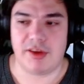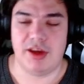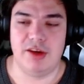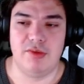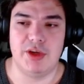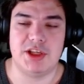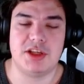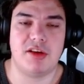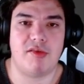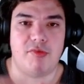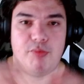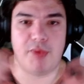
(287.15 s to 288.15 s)
in which
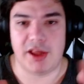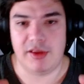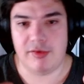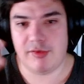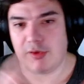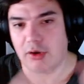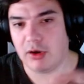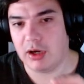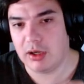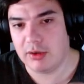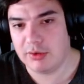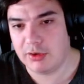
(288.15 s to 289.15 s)
space
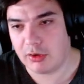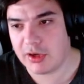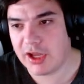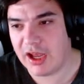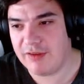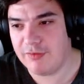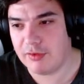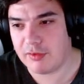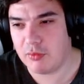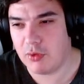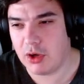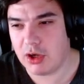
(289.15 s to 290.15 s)
your
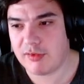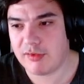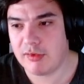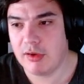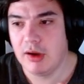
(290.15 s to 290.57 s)
canvas works,